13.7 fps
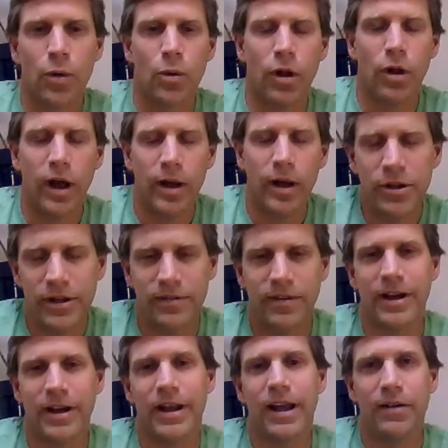Well, I believe
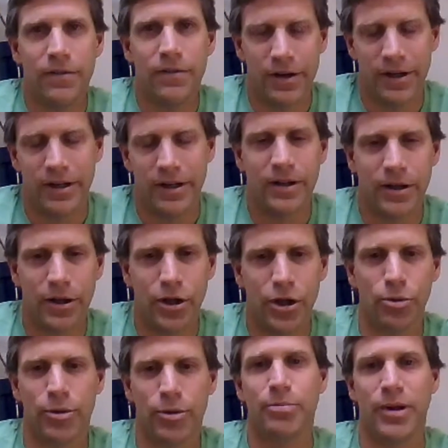that every
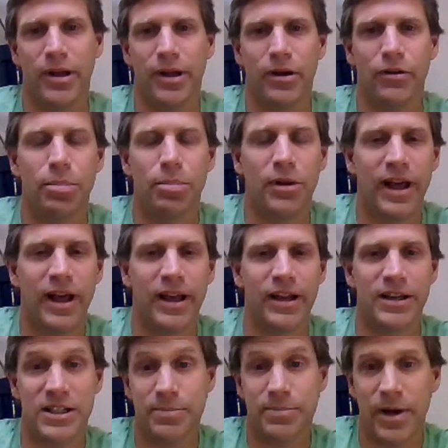human being on the planet,
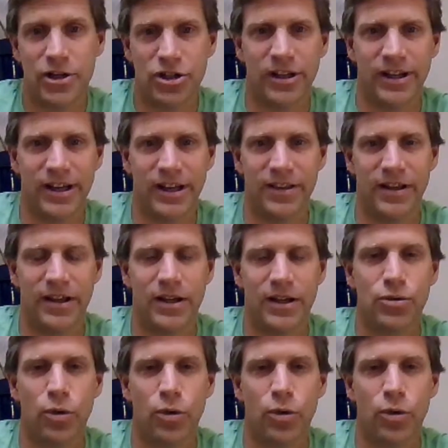especially in the uh,